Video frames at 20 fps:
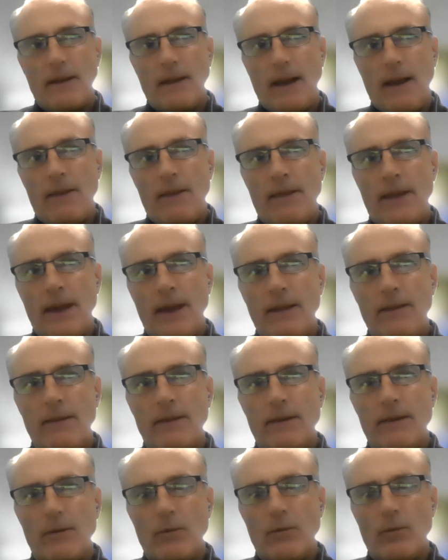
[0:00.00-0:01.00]
and
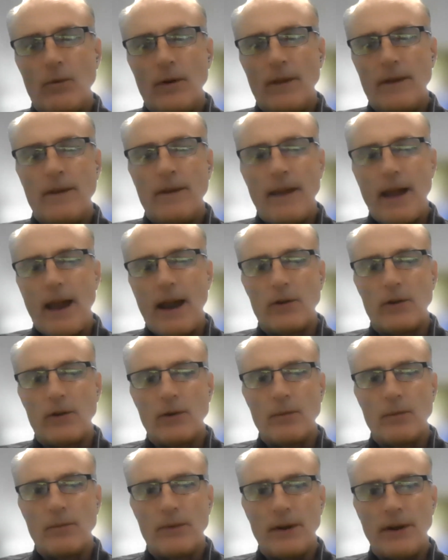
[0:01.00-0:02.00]
then within that
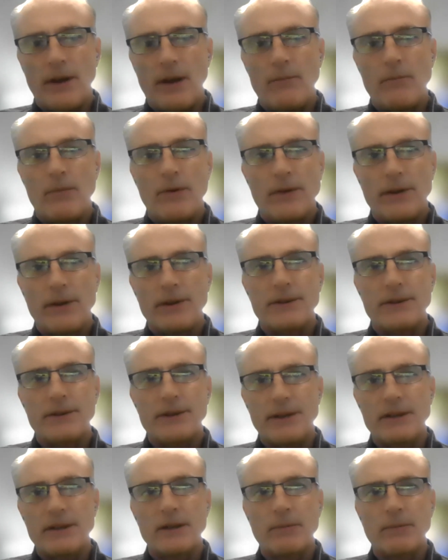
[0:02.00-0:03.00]
group, the number that is
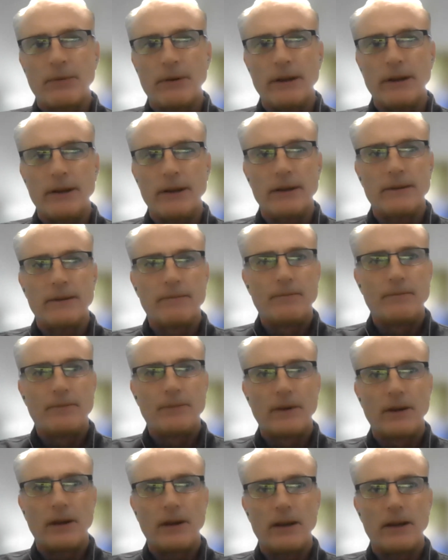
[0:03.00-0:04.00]
disciplined
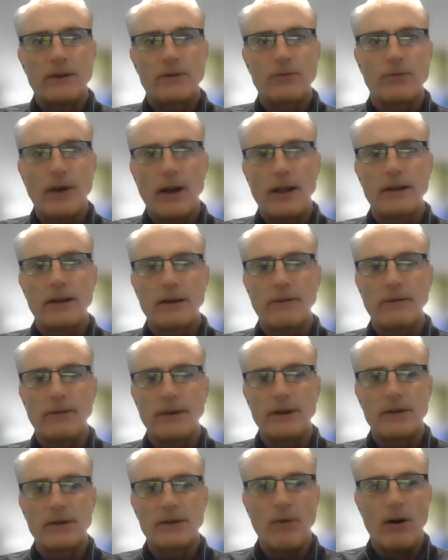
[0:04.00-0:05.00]
is
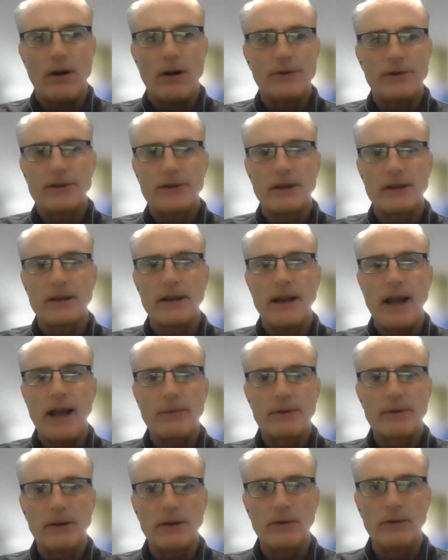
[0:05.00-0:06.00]
relatively small, just as an
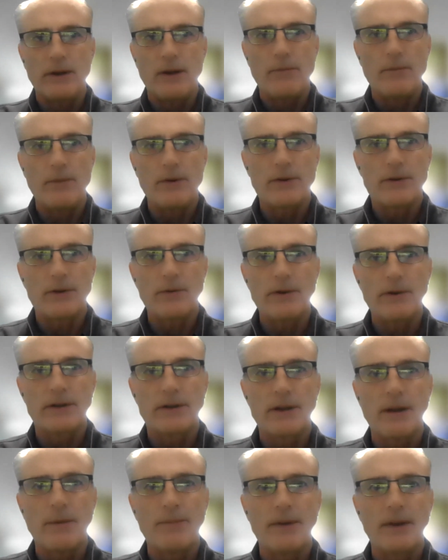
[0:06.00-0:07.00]
absolute number. So it's
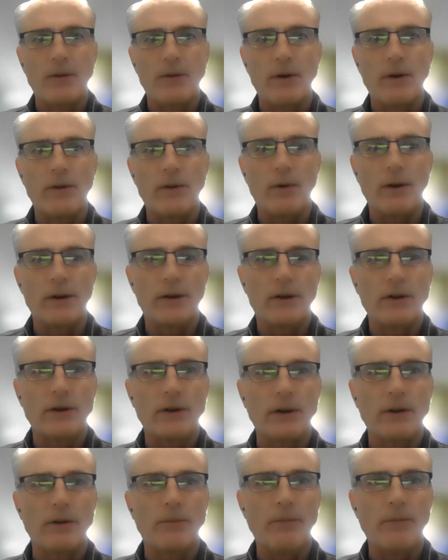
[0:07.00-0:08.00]
something where one could
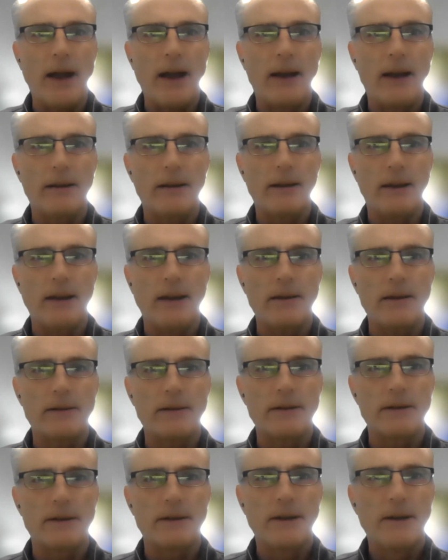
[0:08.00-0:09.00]
look back at the
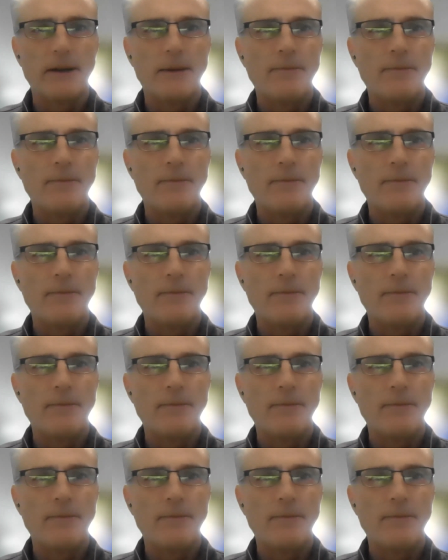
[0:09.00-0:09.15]
cases